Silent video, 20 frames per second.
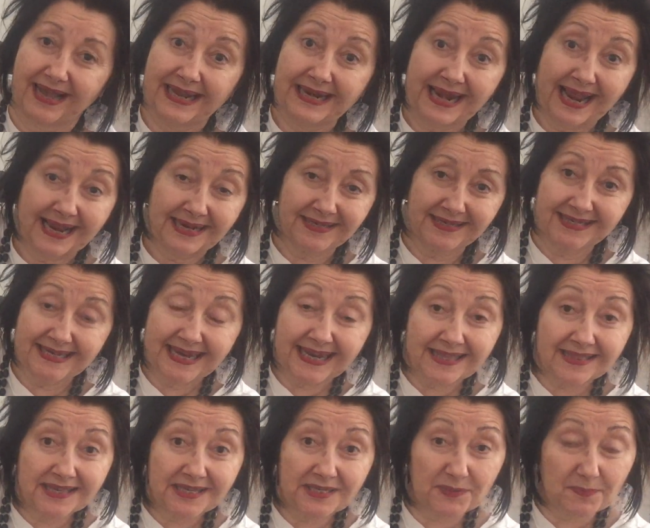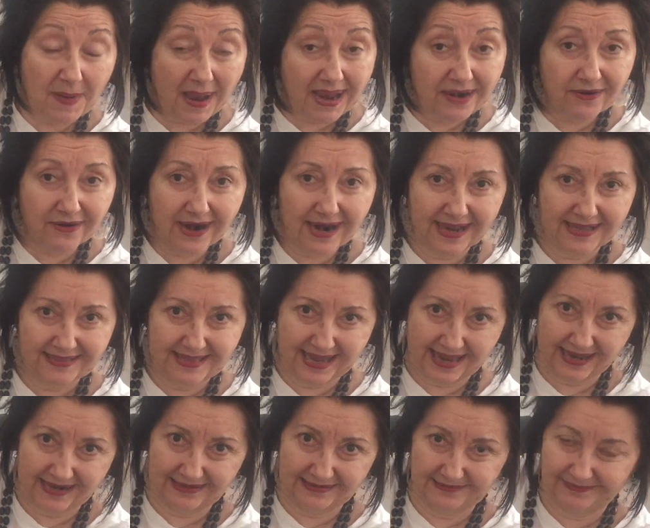Anansi and the Spider had
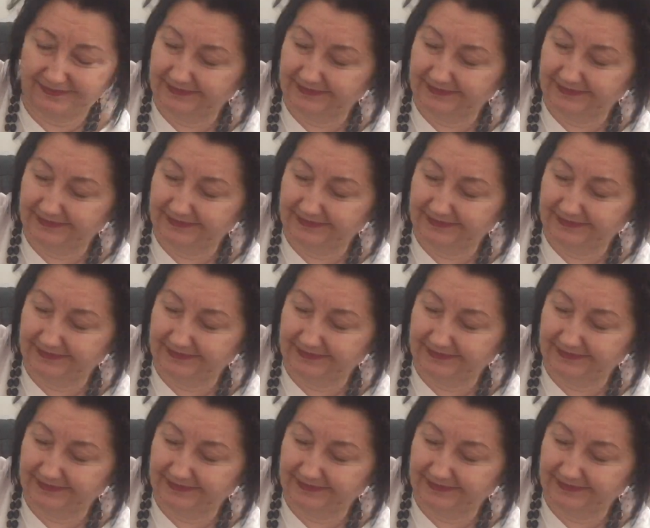that.